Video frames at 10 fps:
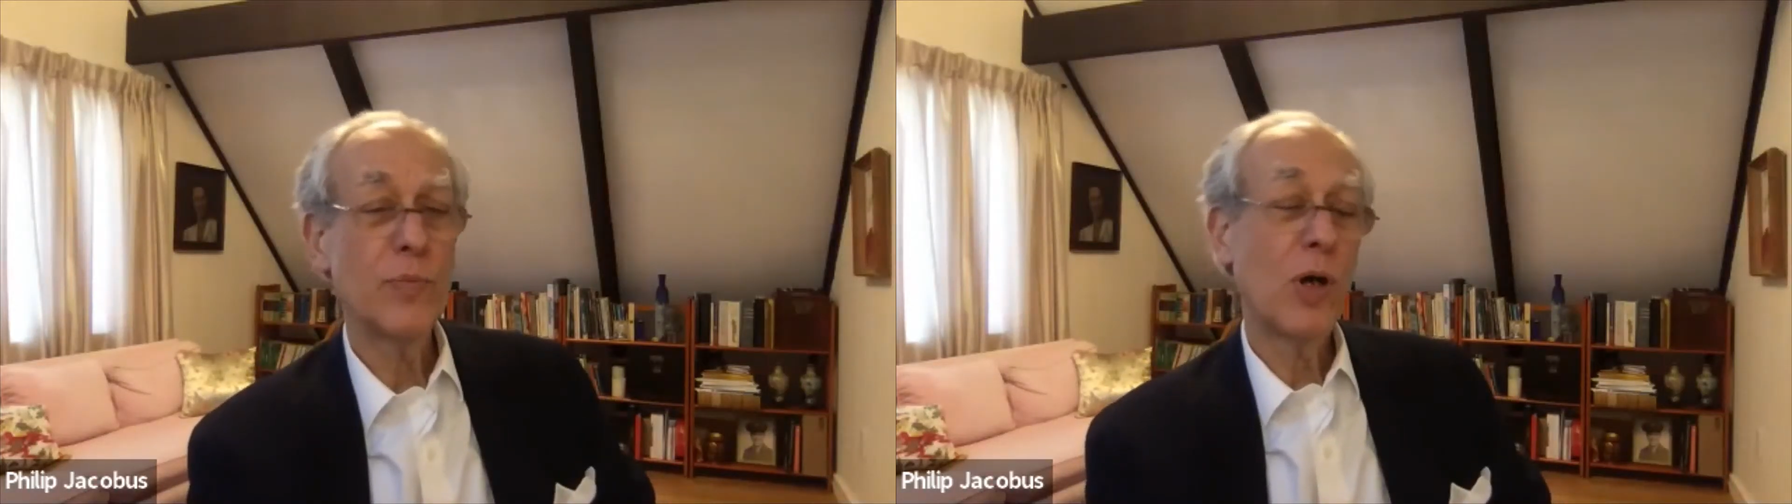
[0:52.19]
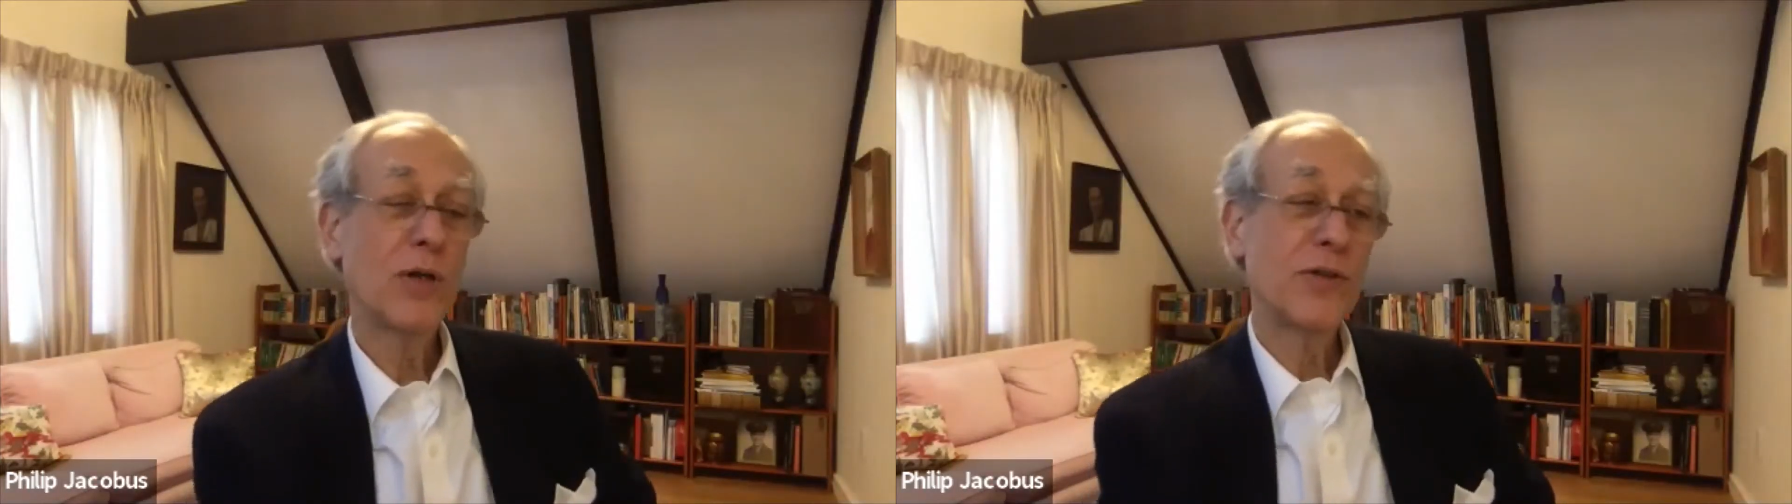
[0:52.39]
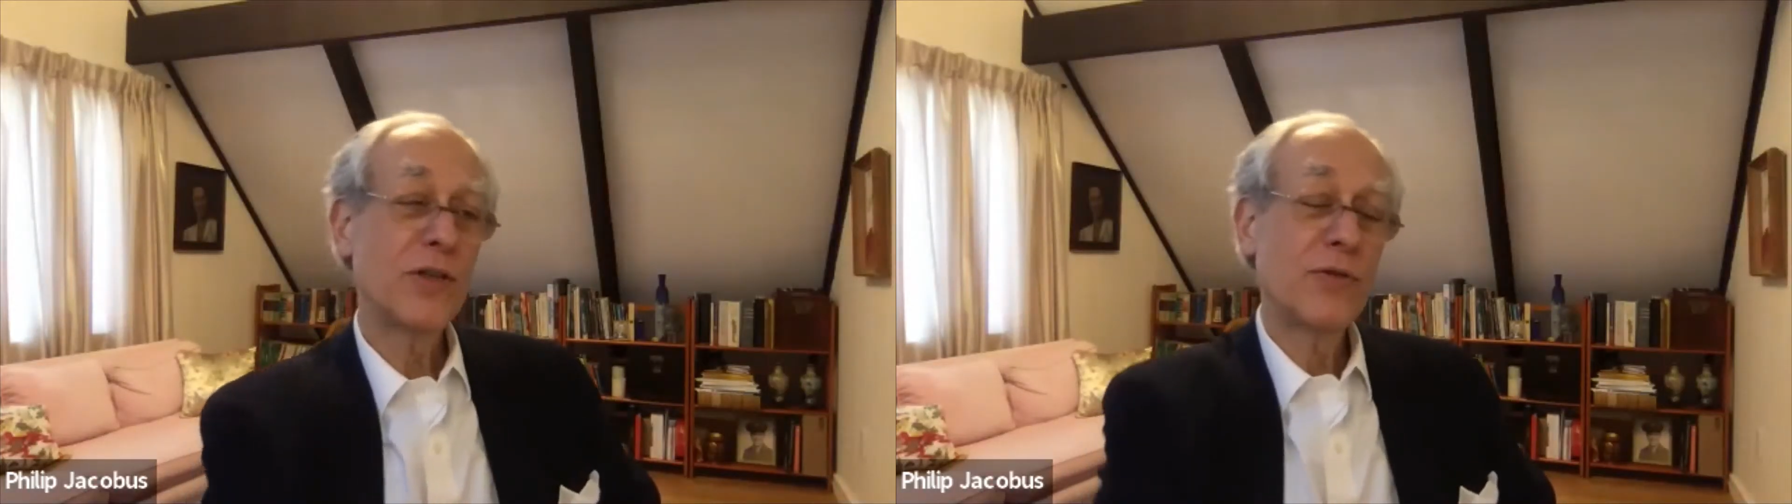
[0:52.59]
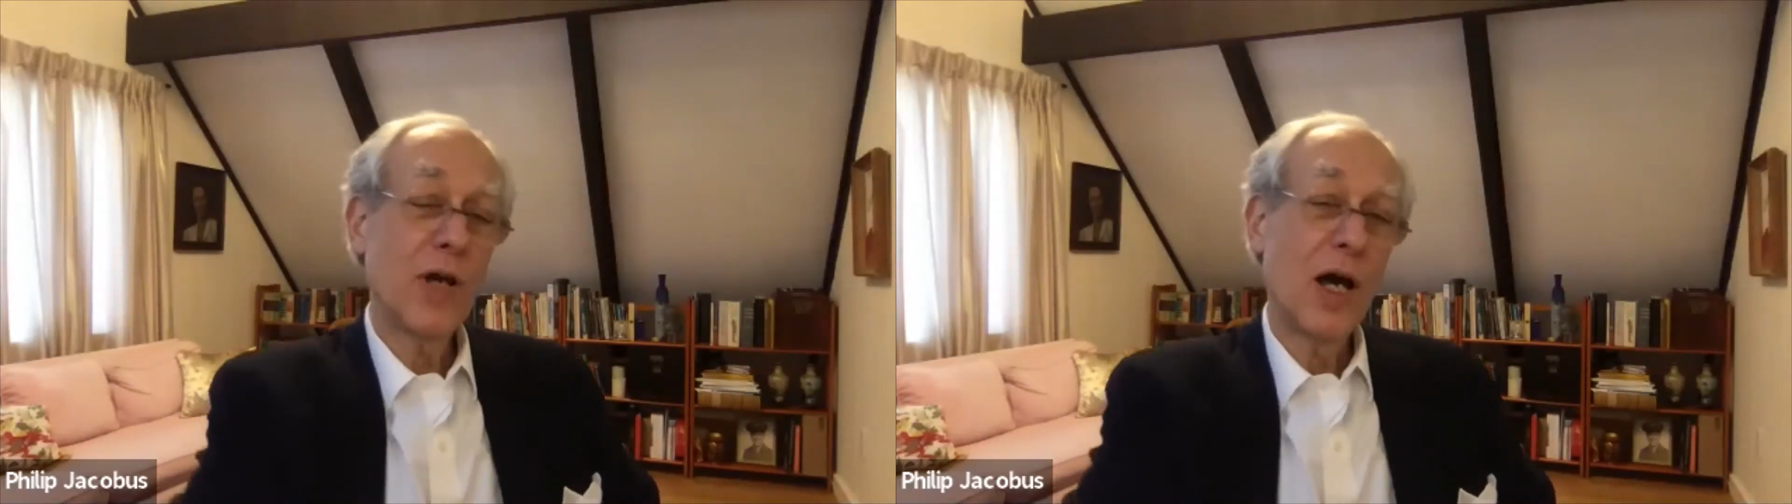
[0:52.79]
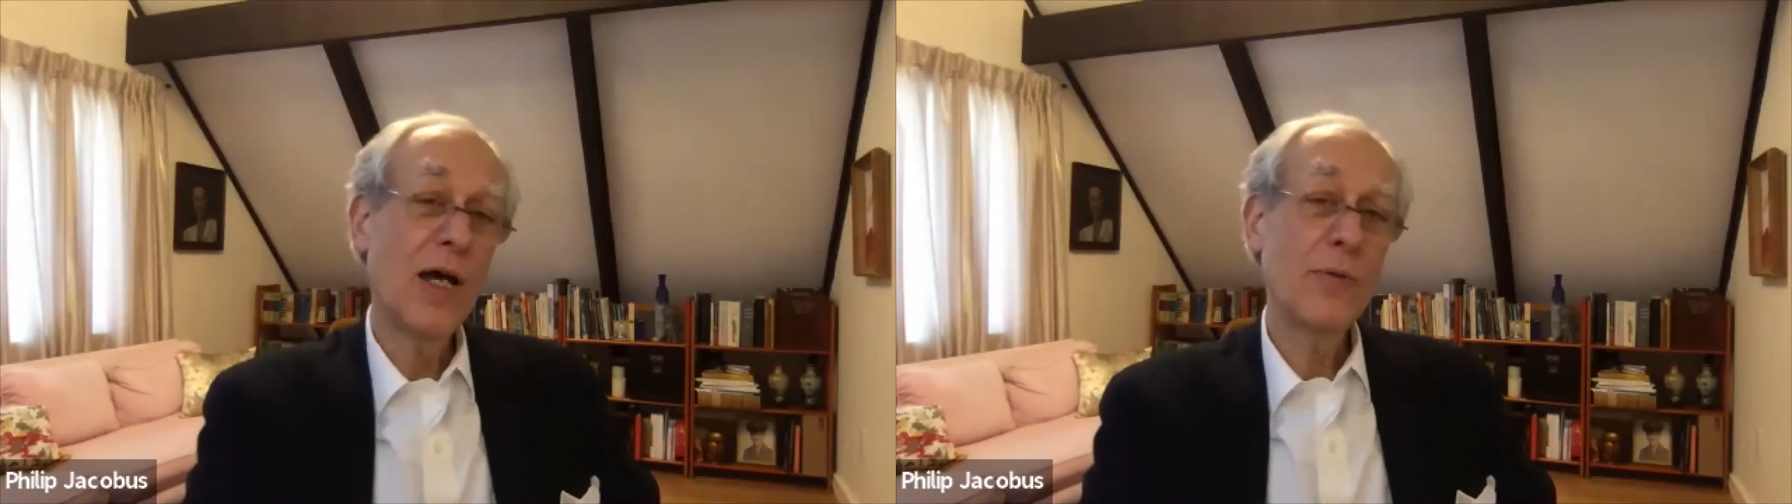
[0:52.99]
positive guy.